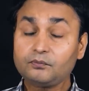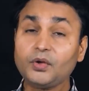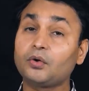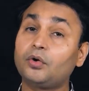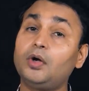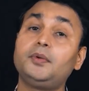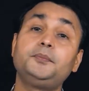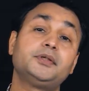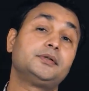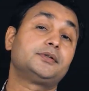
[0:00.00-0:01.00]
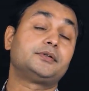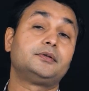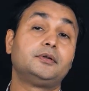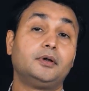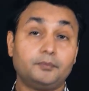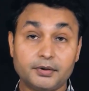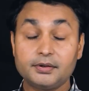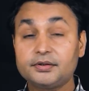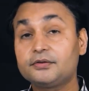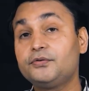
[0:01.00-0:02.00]
Global
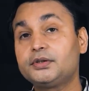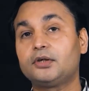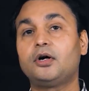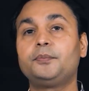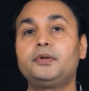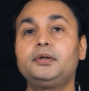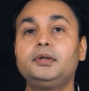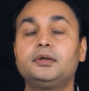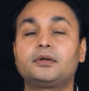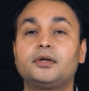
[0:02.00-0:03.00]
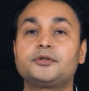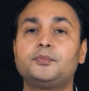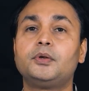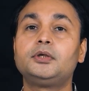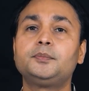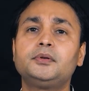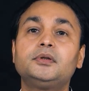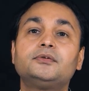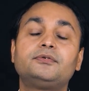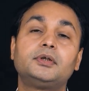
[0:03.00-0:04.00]
businesses which are operating across multiple
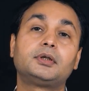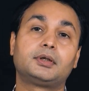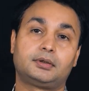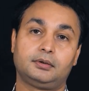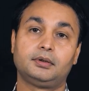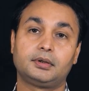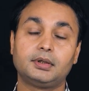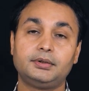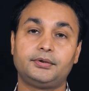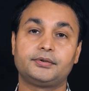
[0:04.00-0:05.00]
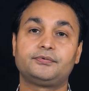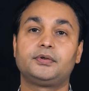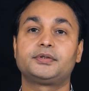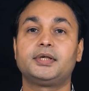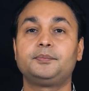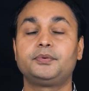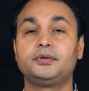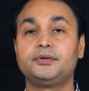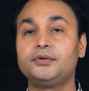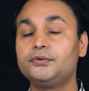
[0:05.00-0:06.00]
different countries, for
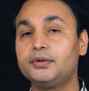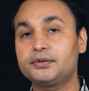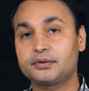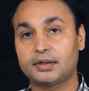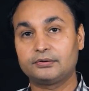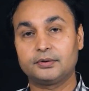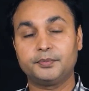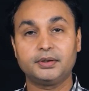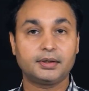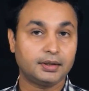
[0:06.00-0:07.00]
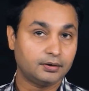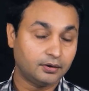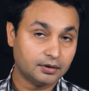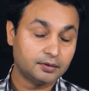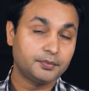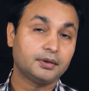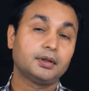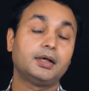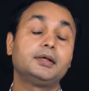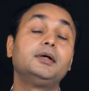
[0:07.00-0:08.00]
example in US, South America, North
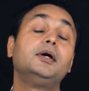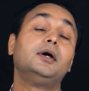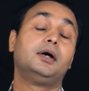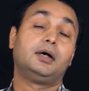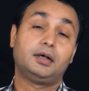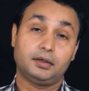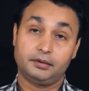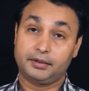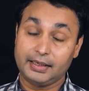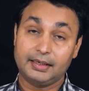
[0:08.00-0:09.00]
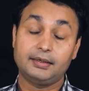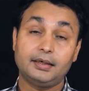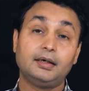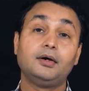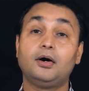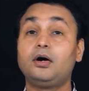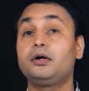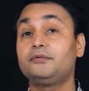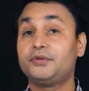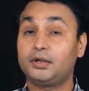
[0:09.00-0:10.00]
America, in Canada,
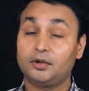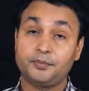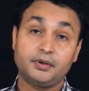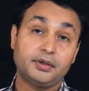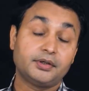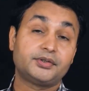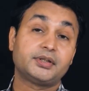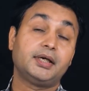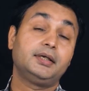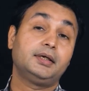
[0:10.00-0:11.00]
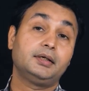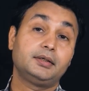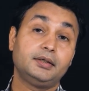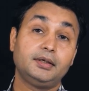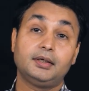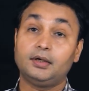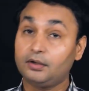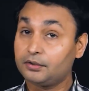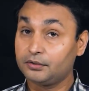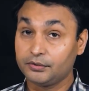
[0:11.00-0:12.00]
or if they're operating in China, India,
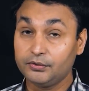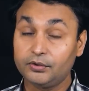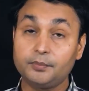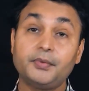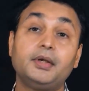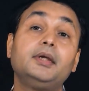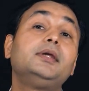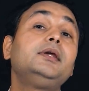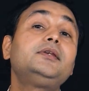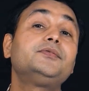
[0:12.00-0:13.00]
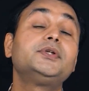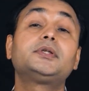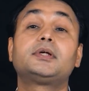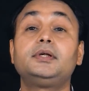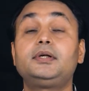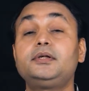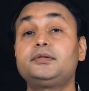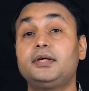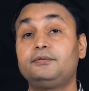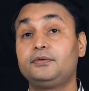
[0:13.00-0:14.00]
or in Europe, each of these
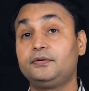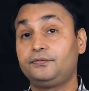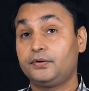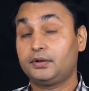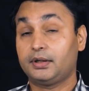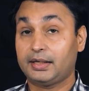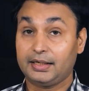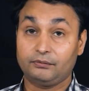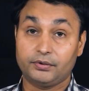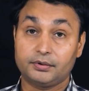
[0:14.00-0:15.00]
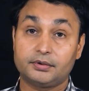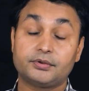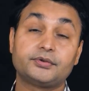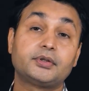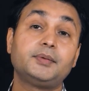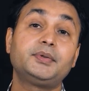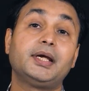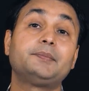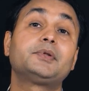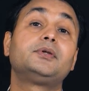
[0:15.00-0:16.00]
countries have different languages, and
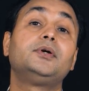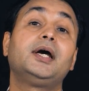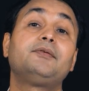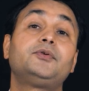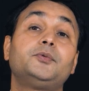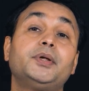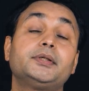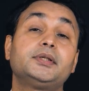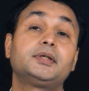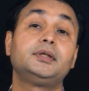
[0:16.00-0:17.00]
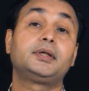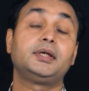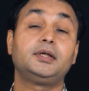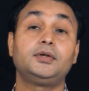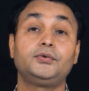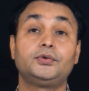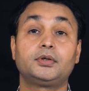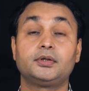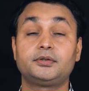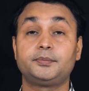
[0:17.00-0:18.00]
sometimes you have to basically cater to the
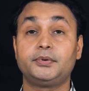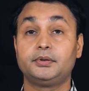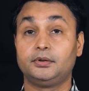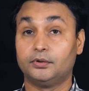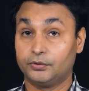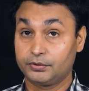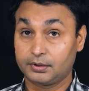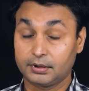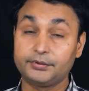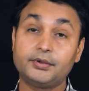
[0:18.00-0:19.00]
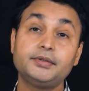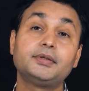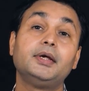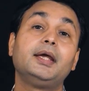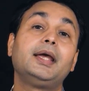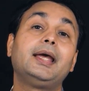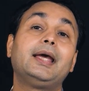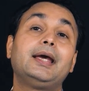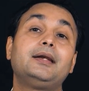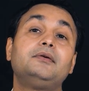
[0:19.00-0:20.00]
customer in those countries,
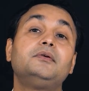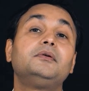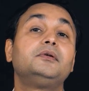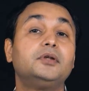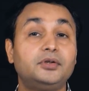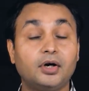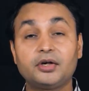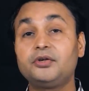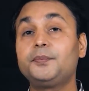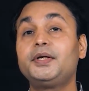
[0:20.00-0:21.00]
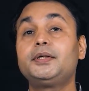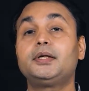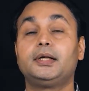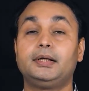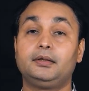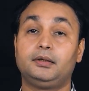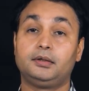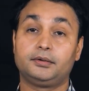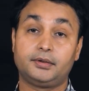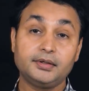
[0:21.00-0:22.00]
and the document and
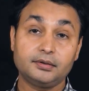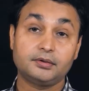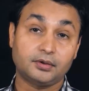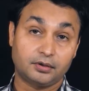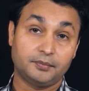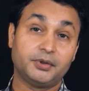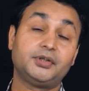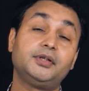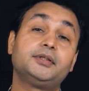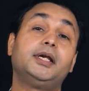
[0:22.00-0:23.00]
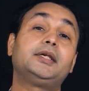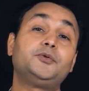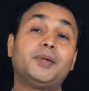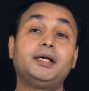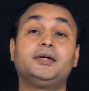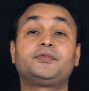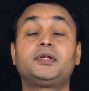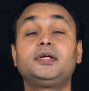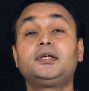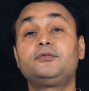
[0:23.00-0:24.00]
the things or the material that you might have
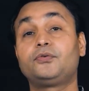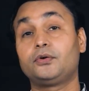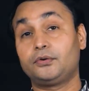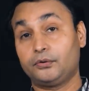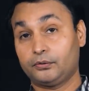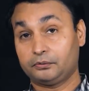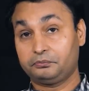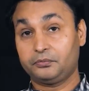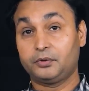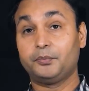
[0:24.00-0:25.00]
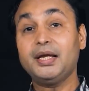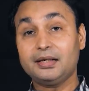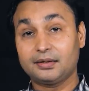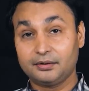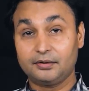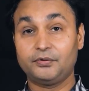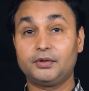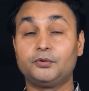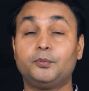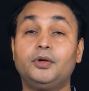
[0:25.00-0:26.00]
created for you, the main country
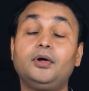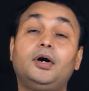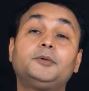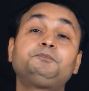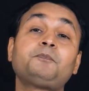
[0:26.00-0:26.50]
where you belong,